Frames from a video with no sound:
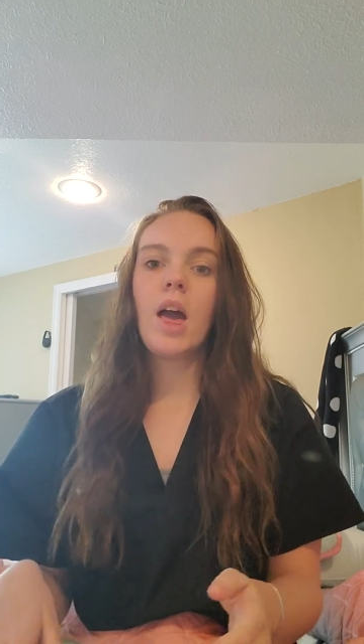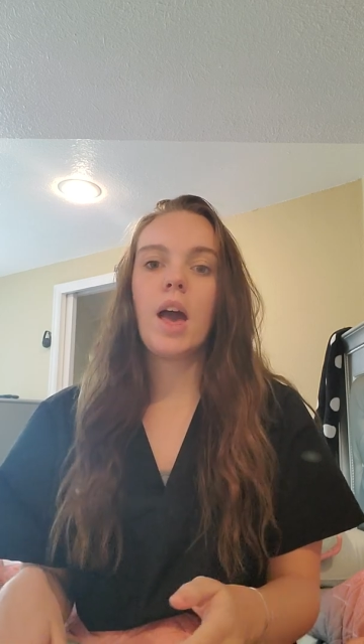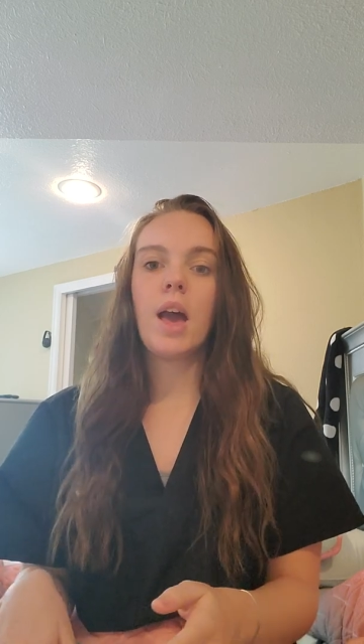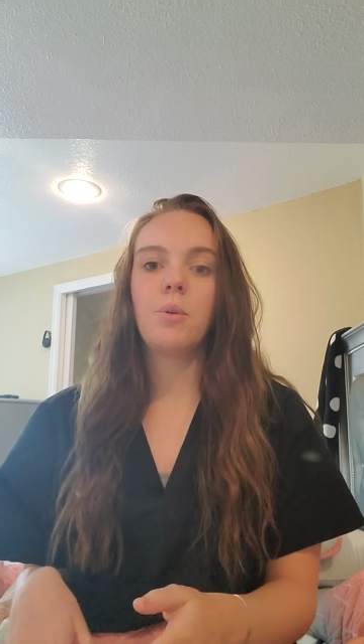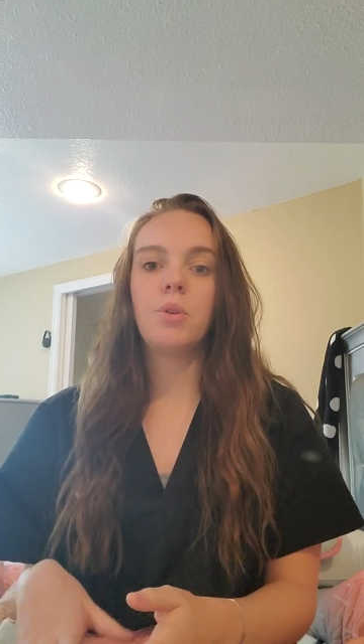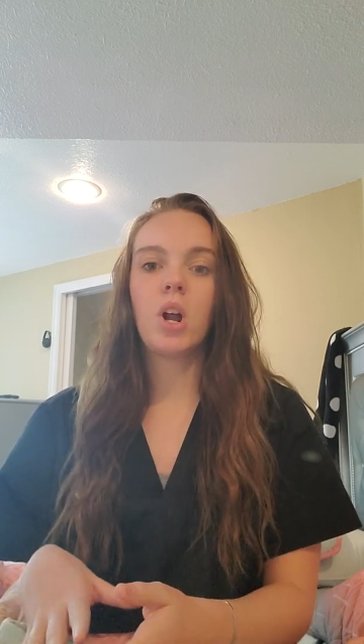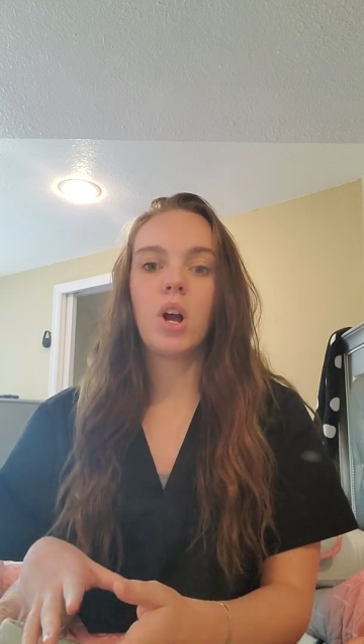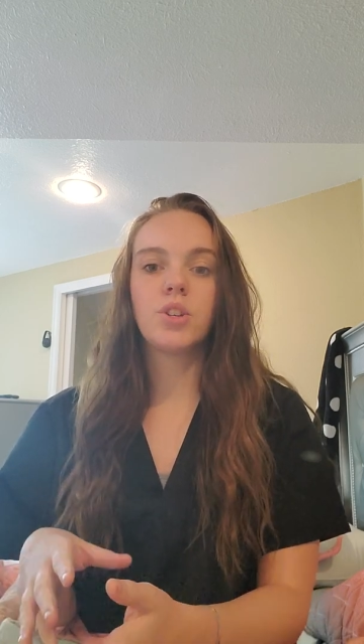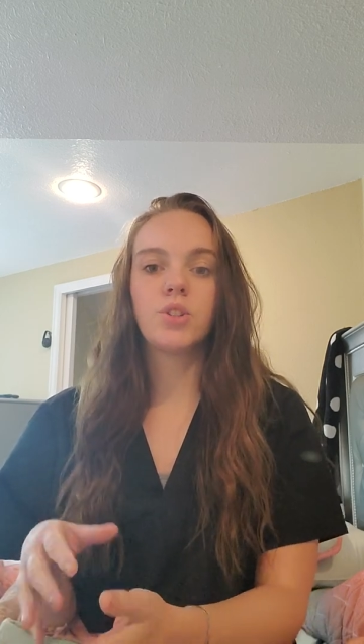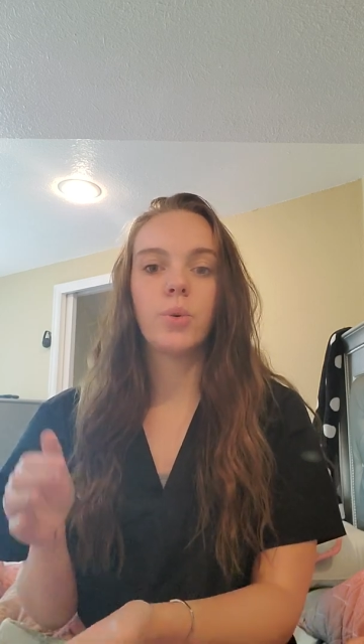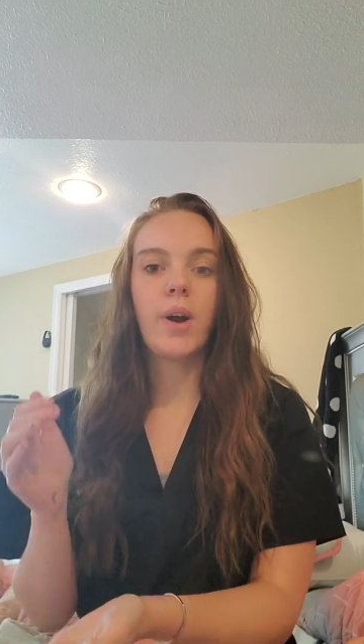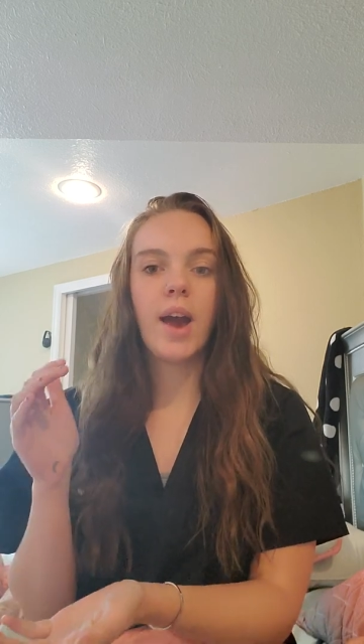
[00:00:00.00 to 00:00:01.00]
I would
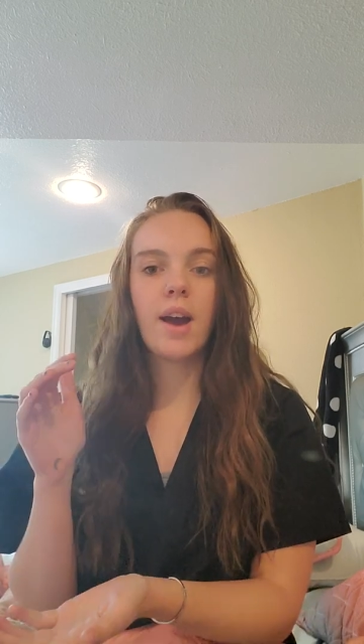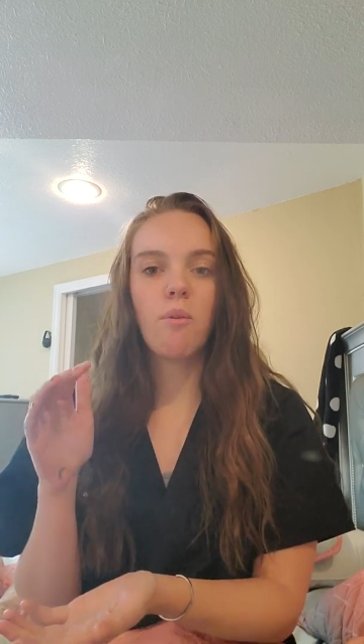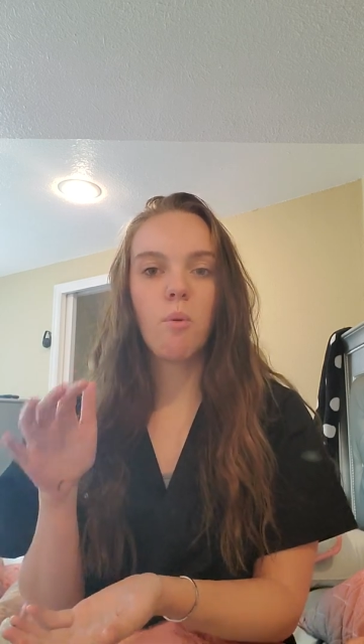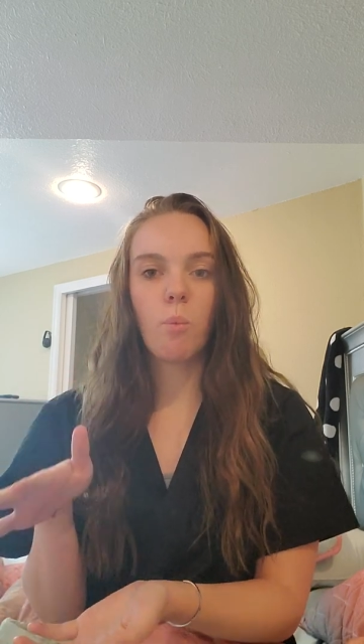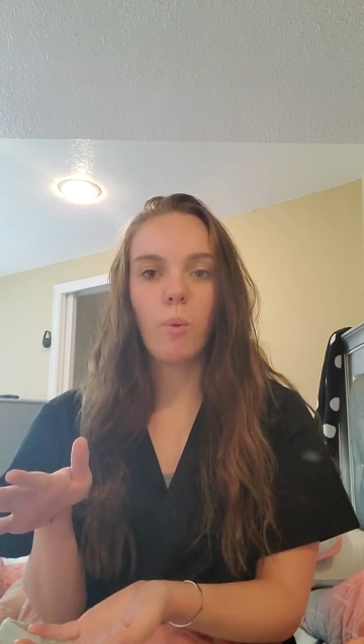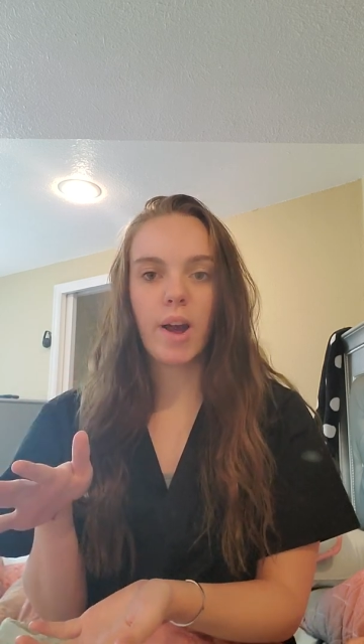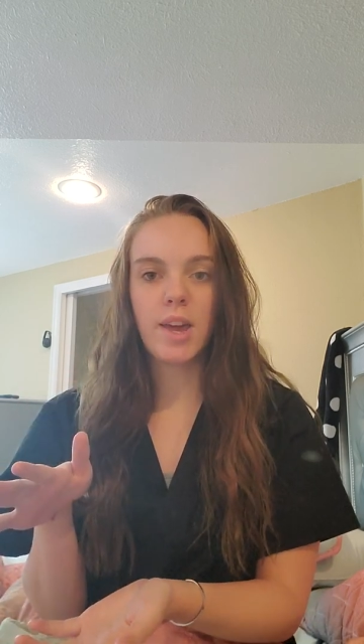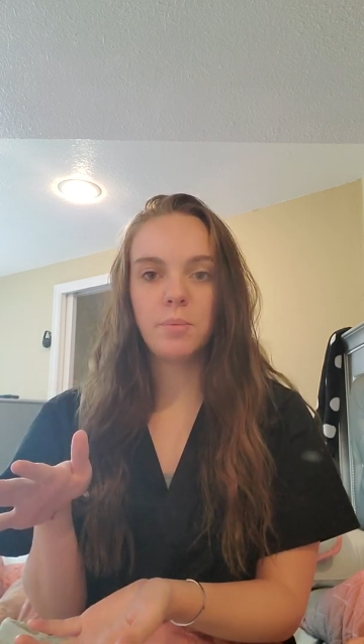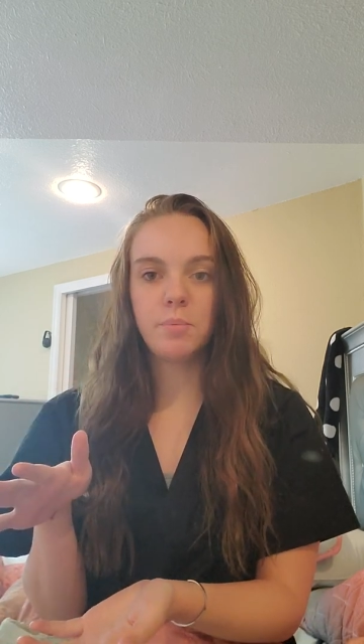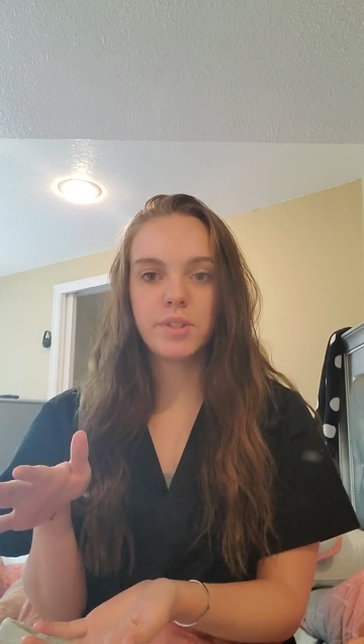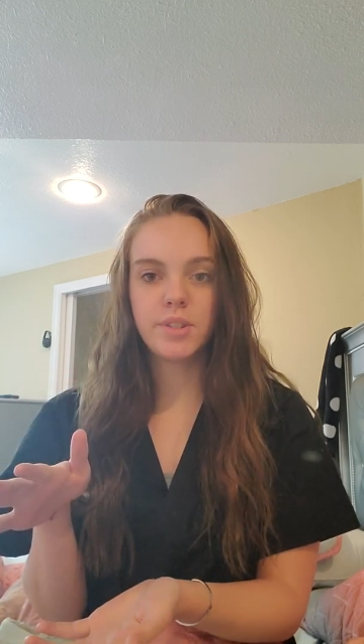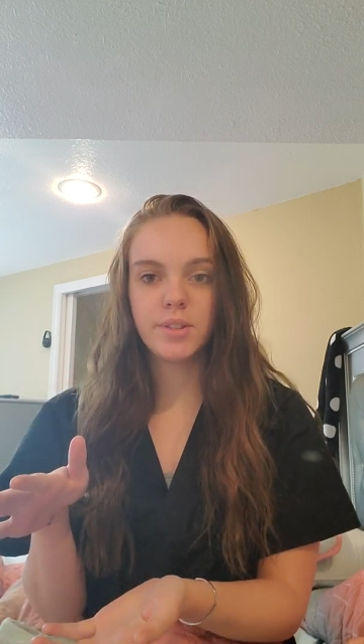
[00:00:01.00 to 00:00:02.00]
also have
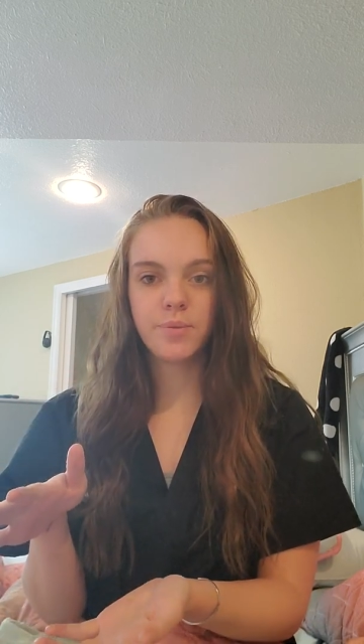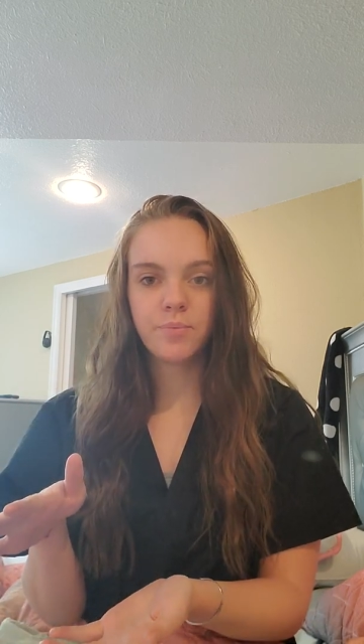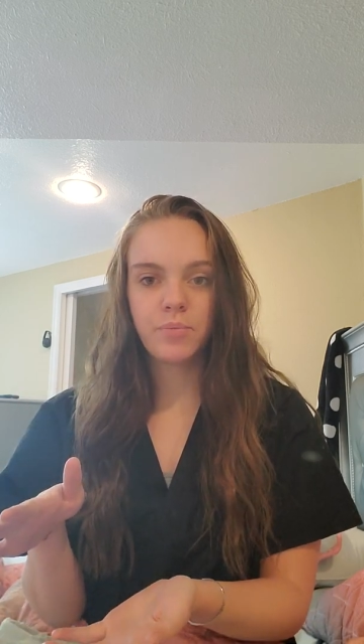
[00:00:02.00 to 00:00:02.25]
wipes,